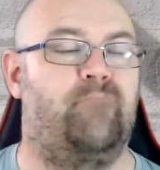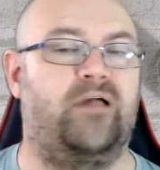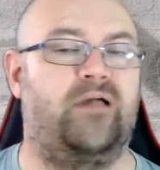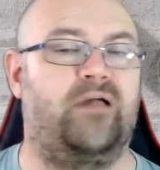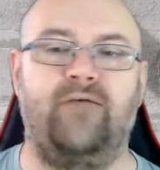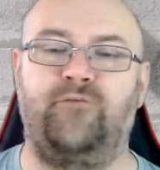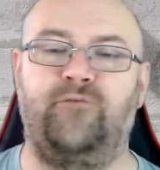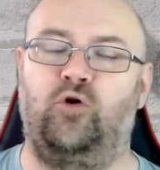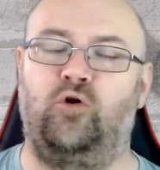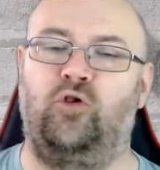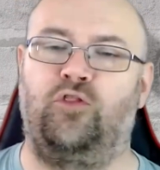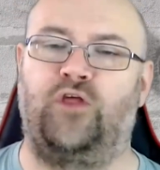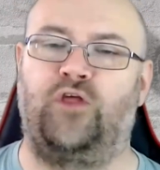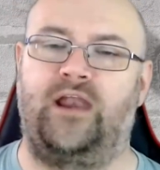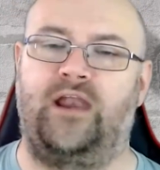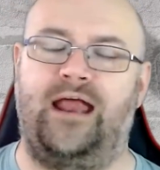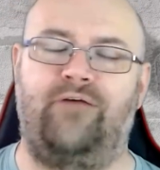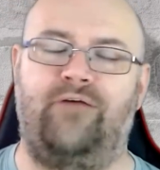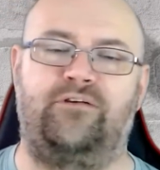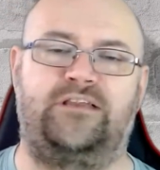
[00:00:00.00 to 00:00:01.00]
But given all
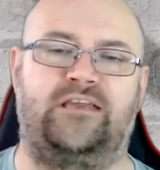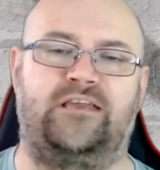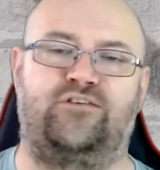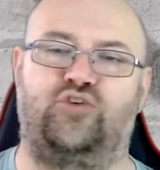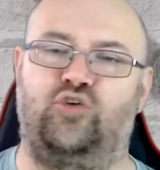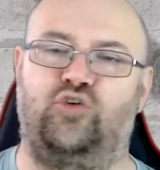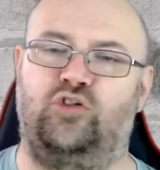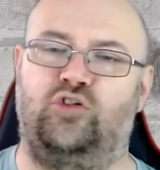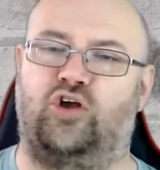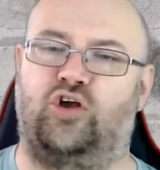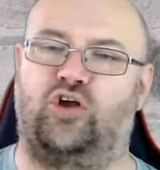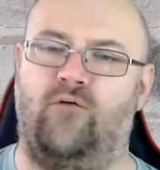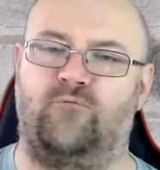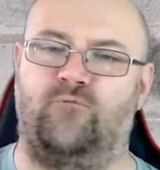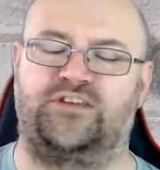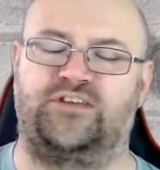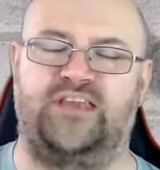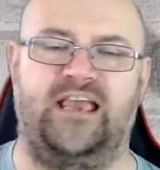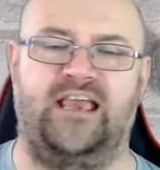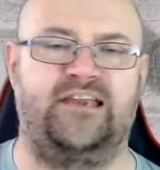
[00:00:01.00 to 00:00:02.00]
the narratives and all the
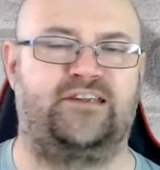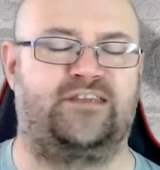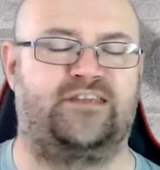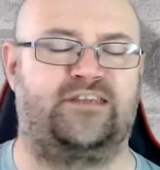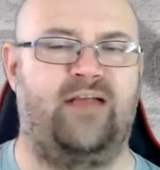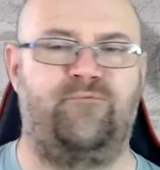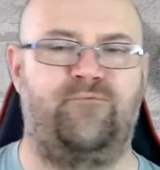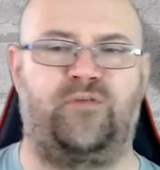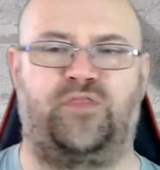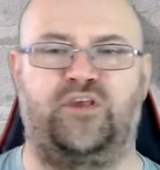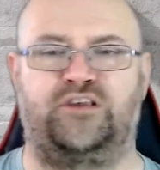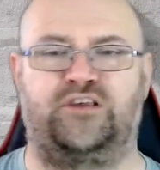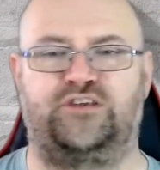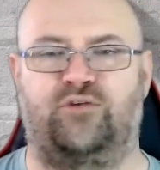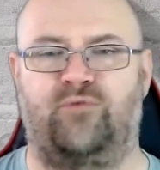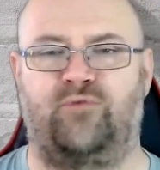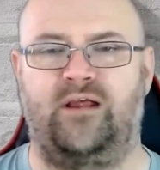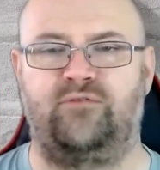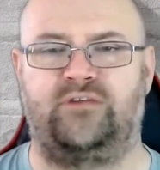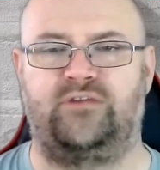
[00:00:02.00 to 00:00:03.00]
conversations and everything
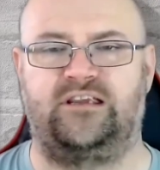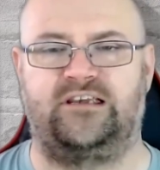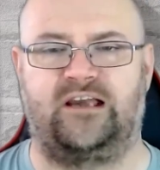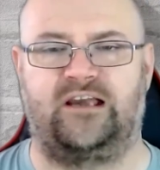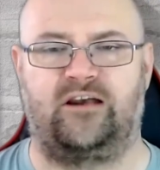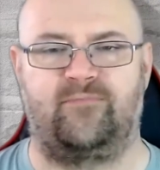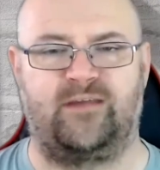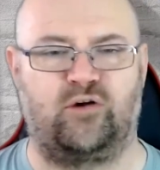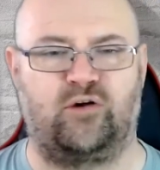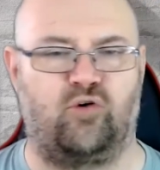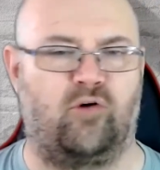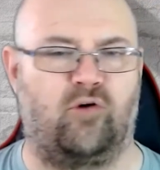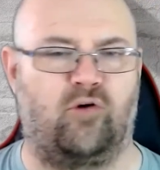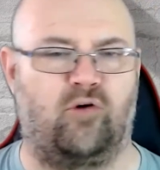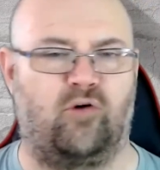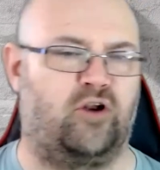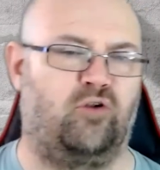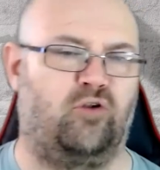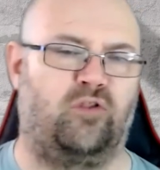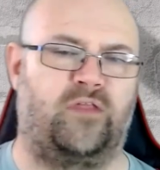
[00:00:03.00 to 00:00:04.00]
surrounding Jeremy
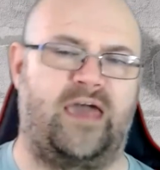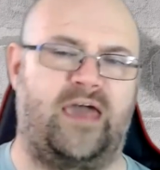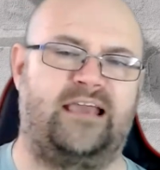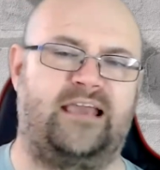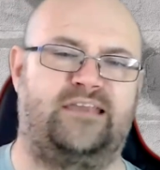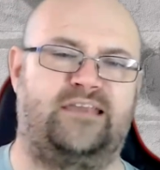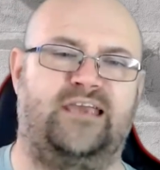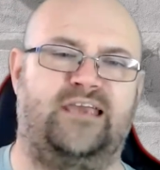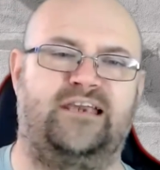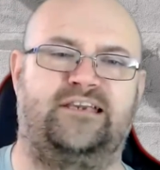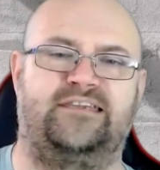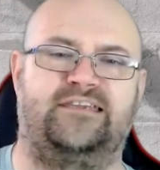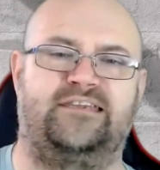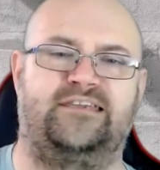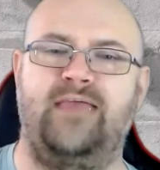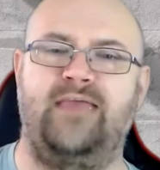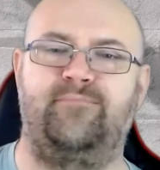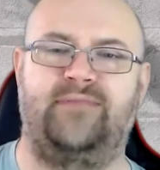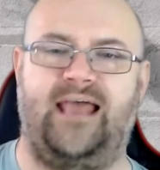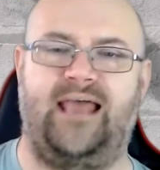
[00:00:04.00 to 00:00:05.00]
Corbyn and all the accusations
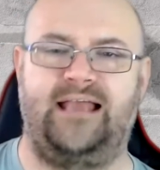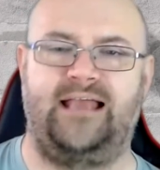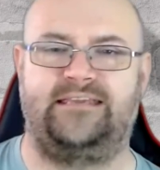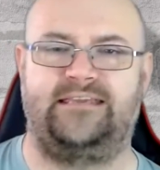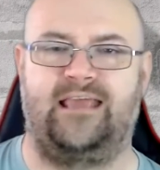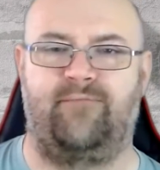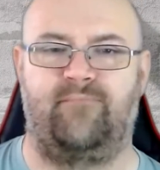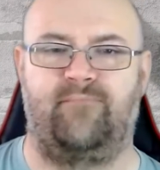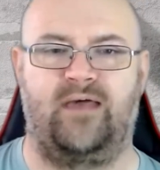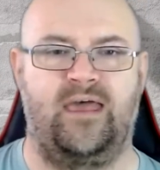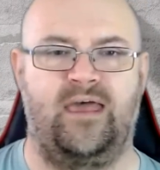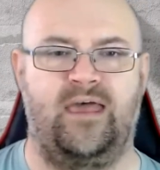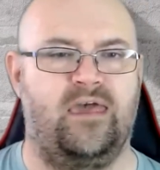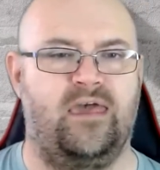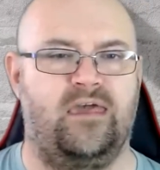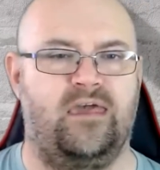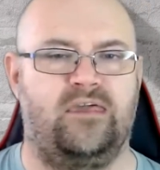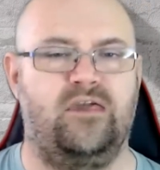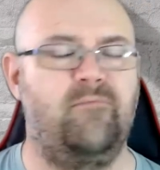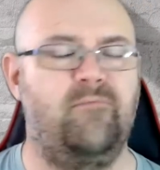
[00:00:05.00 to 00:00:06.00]
aimed at him,
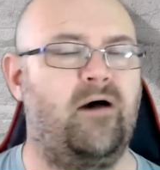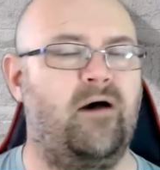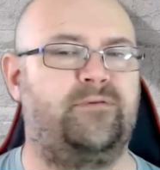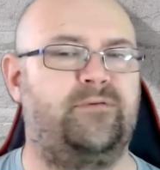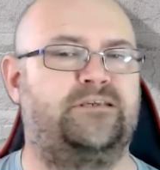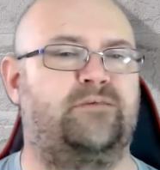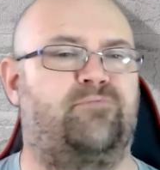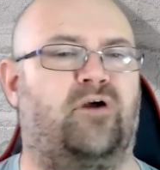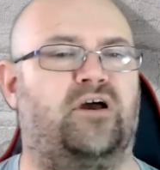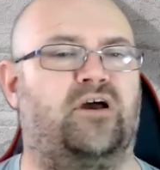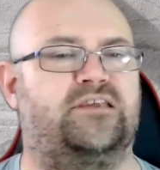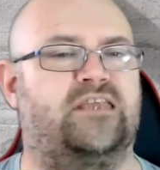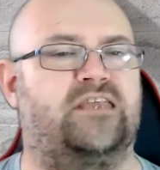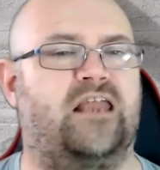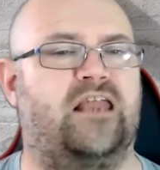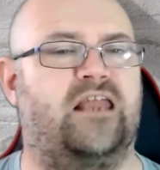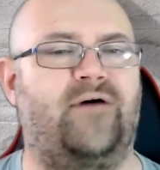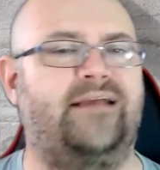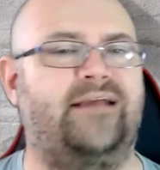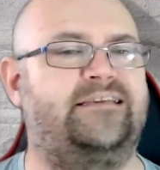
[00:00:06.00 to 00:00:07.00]
you might be surprised to
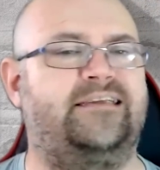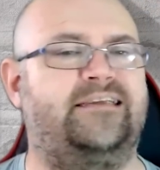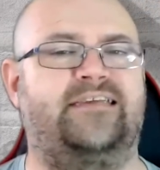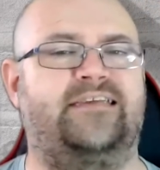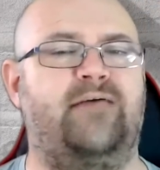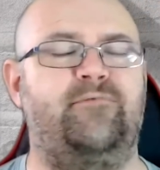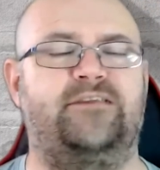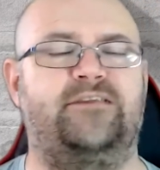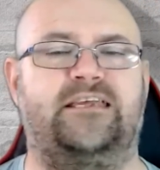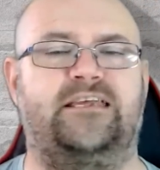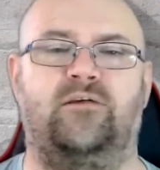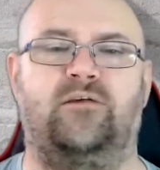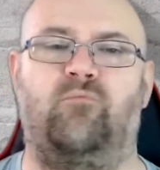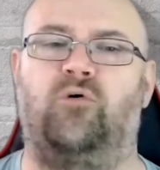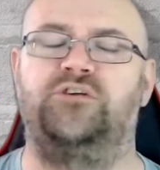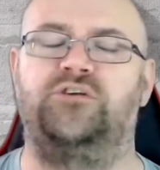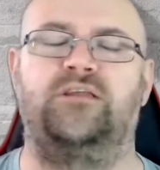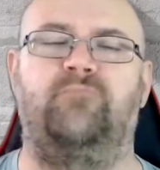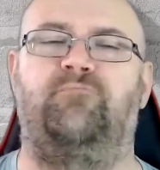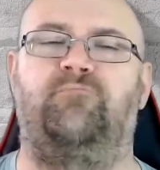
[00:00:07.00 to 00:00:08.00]
know anti Semitism
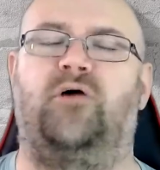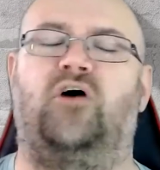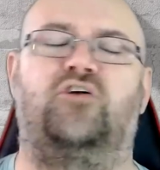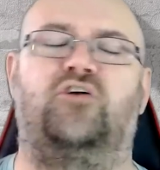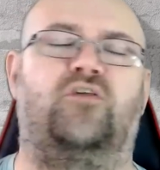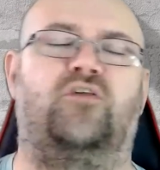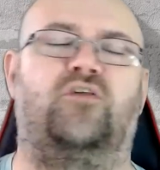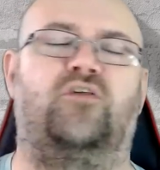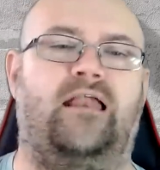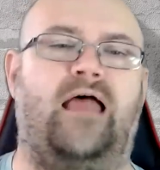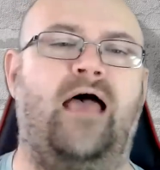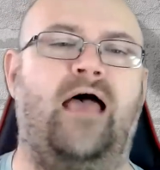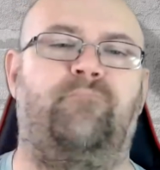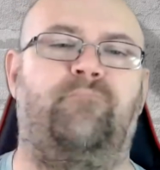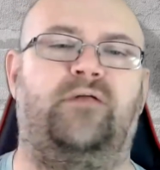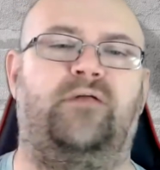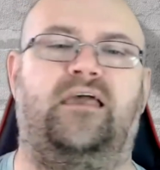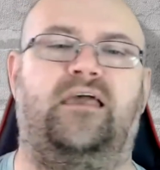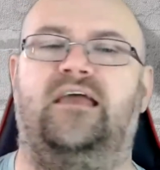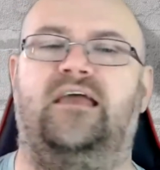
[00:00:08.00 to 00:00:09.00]
wasn't part of that
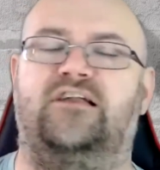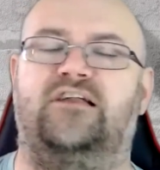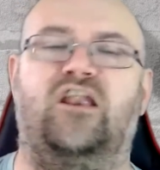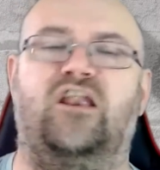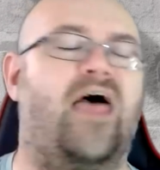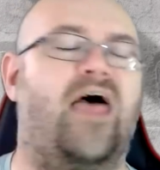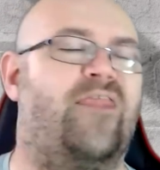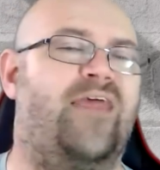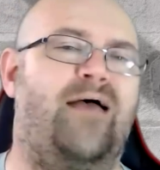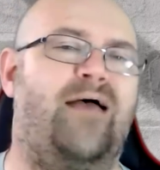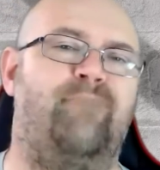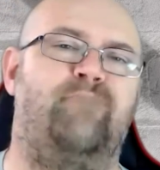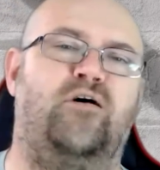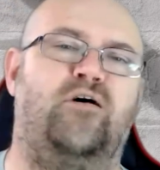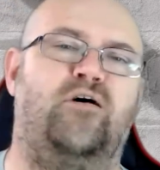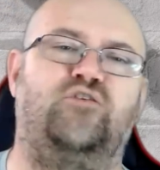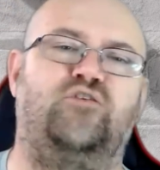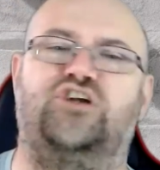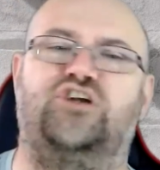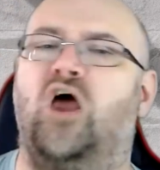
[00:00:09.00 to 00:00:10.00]
application, that
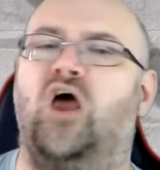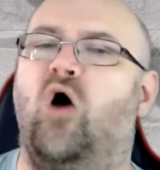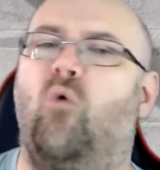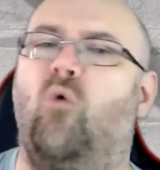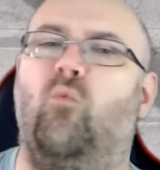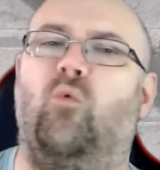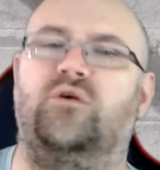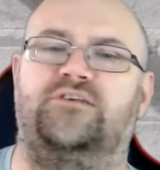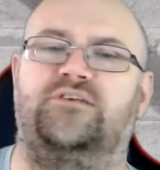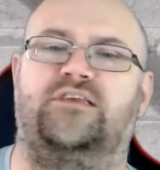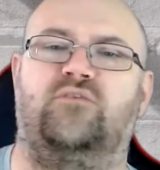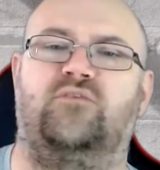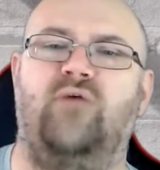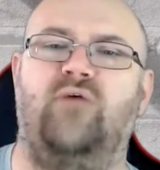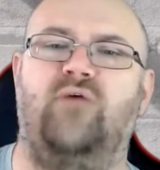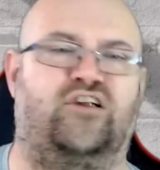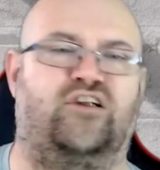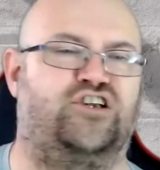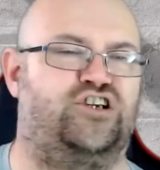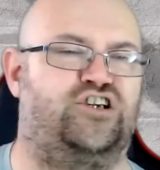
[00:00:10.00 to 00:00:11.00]
motion
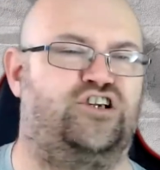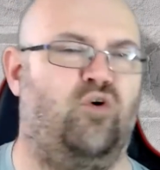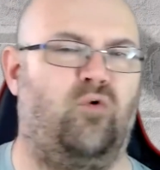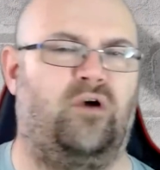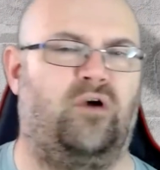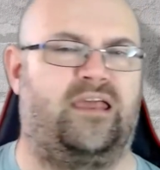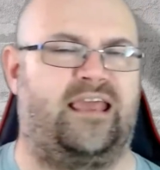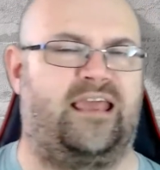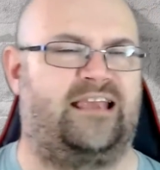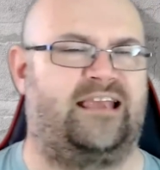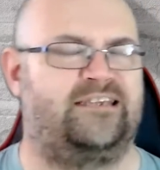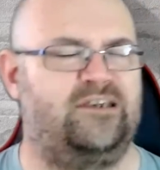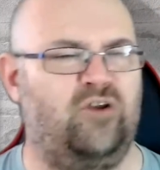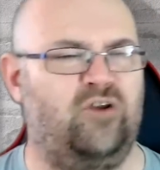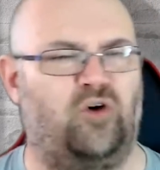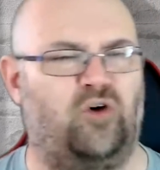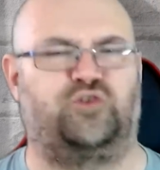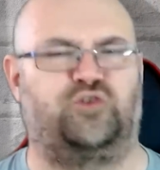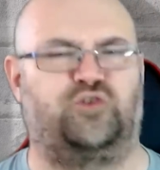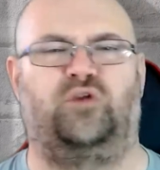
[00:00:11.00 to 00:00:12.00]
whatsoever. Surely it's
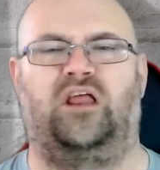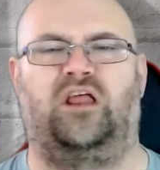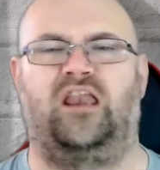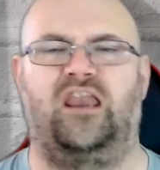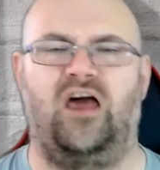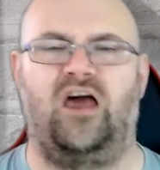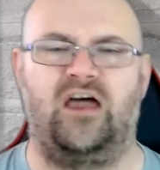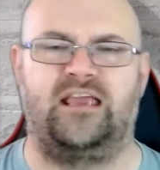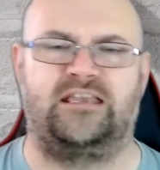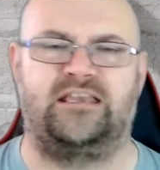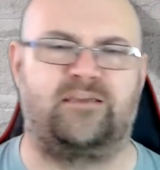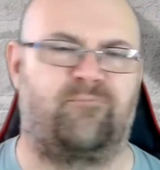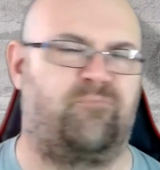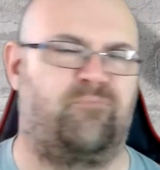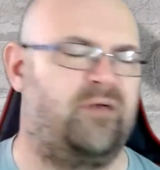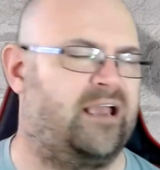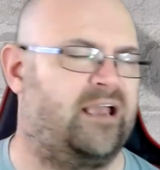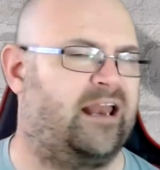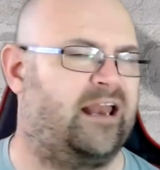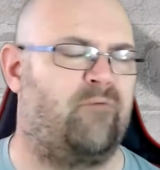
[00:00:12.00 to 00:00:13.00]
not all a lie. To
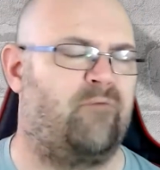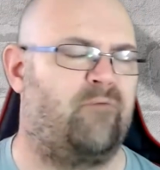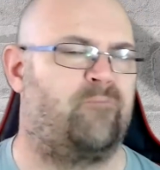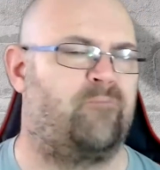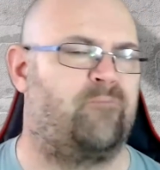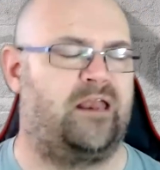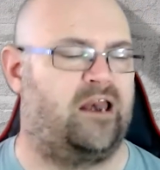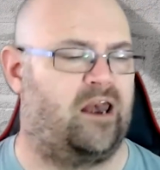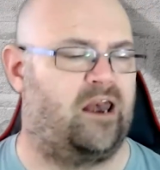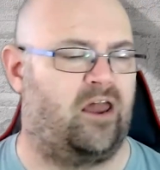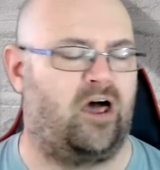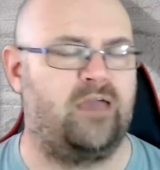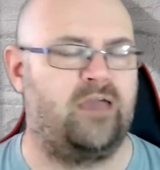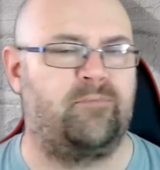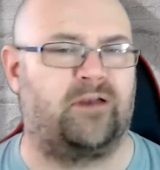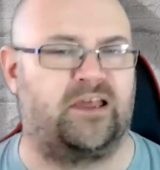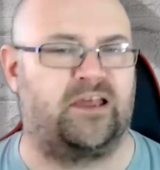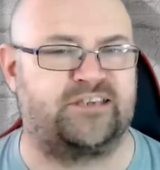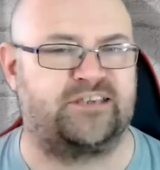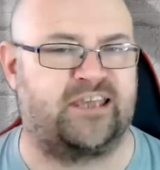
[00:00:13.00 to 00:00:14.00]
bring it up would be
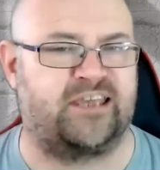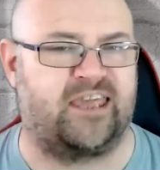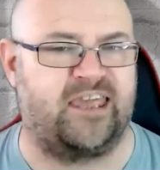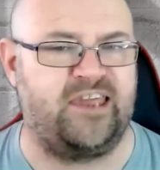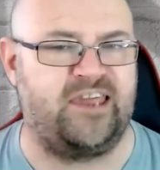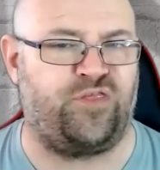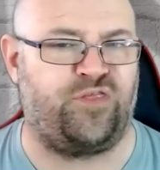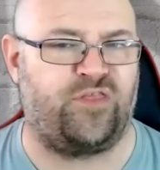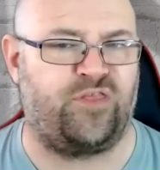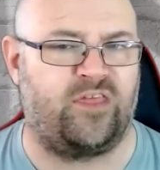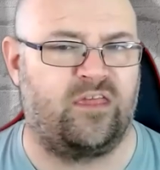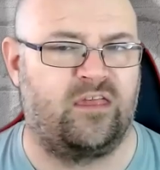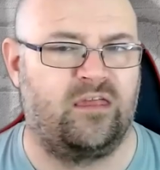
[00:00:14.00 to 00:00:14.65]
libelous, Keith.